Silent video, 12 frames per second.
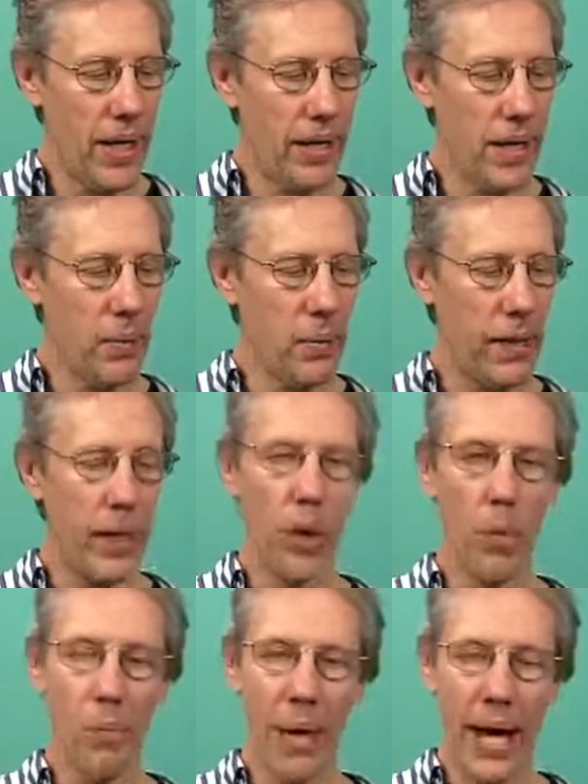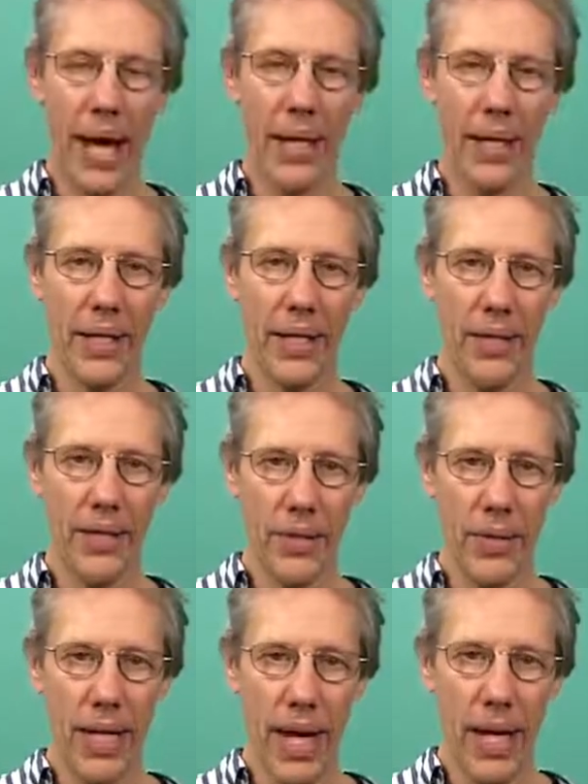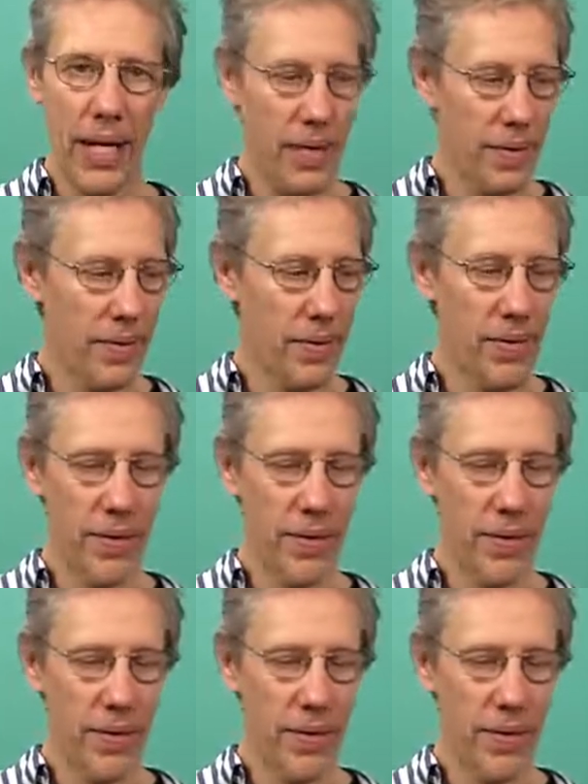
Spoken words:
and then we're going to go back to the A.